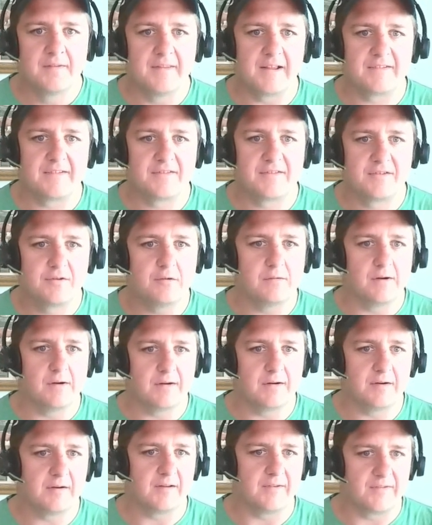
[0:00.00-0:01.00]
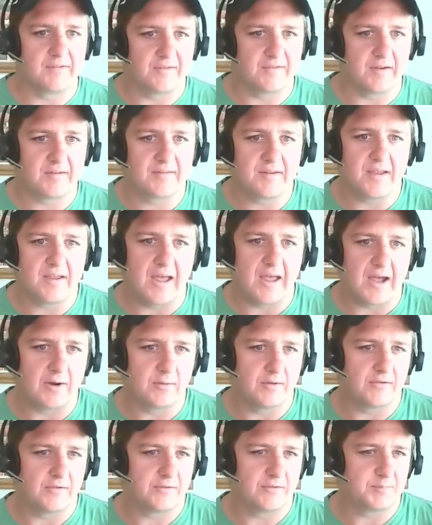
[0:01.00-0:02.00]
That's 260
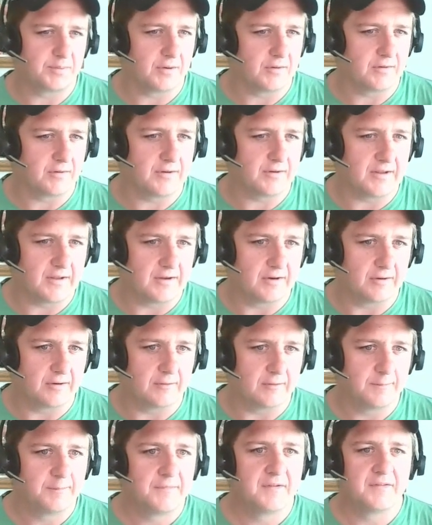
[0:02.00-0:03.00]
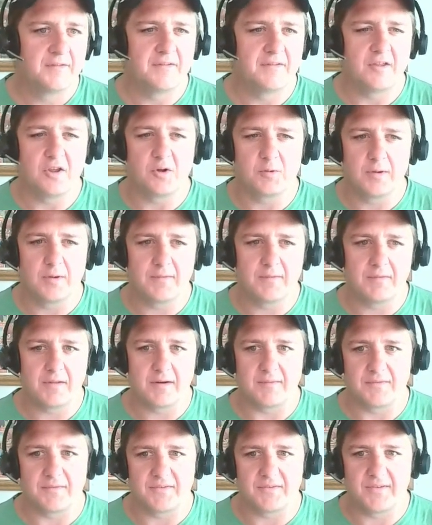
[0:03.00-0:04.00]
hours per year, the
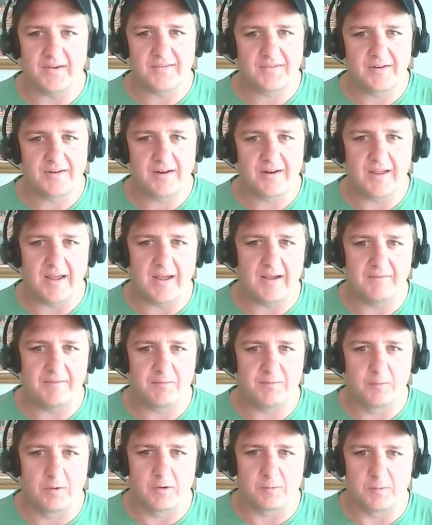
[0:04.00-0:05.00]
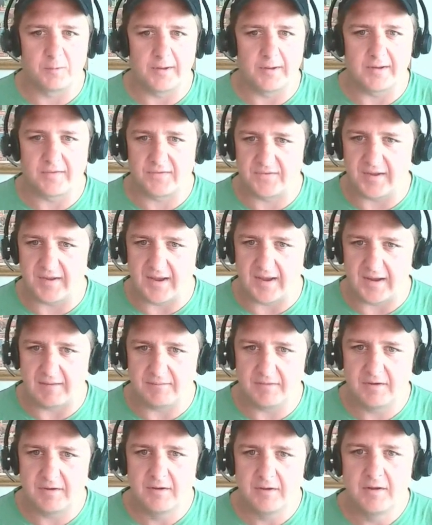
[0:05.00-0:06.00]
equivalent of 6.5 work weeks
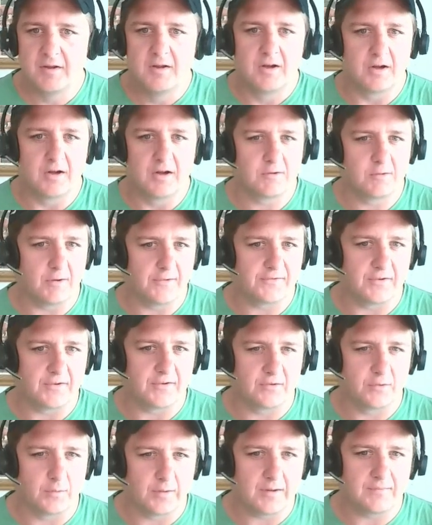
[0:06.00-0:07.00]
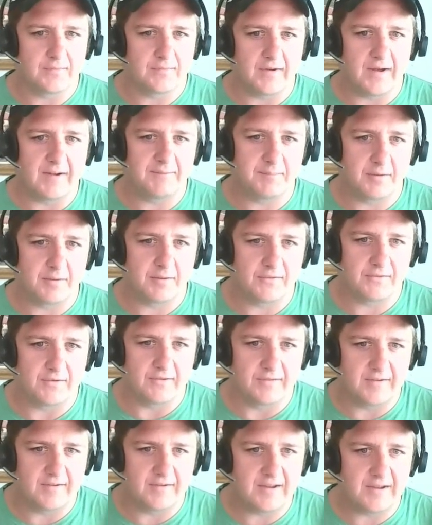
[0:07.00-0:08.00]
saved. Across a
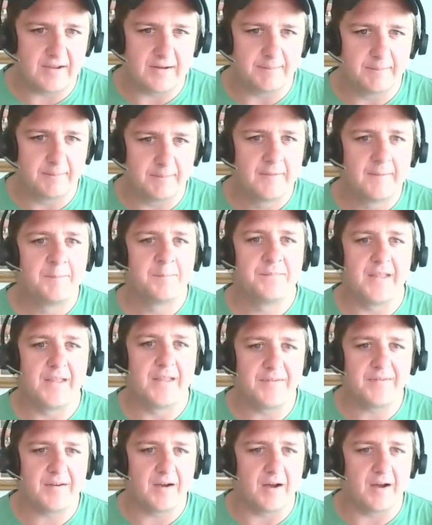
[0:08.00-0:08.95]
25-person team, that's